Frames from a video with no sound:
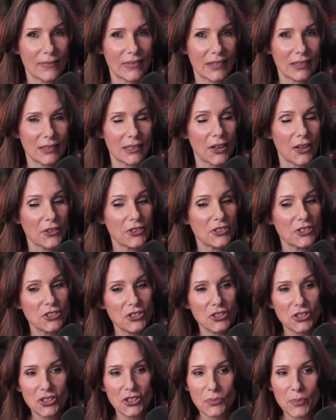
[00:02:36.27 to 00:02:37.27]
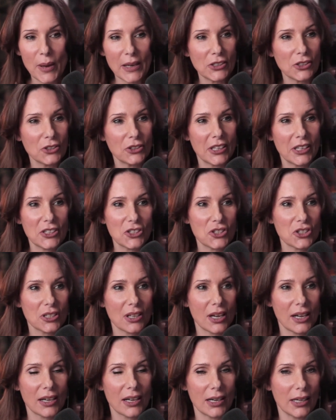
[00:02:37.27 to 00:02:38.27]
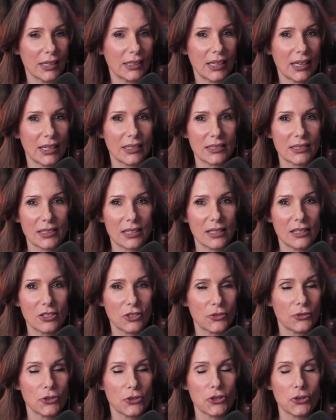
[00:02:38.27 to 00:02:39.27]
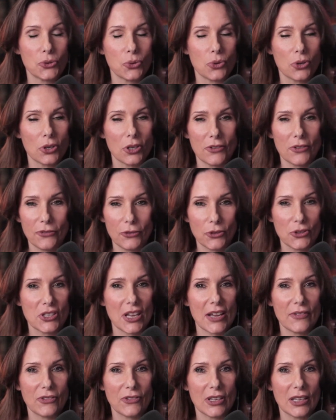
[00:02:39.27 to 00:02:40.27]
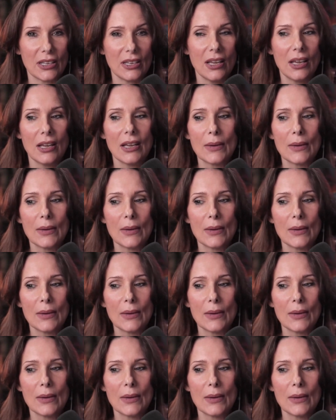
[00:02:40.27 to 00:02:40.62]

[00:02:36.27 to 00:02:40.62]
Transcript: Now, this is just speculation. I, I can't say this for sure, for definite,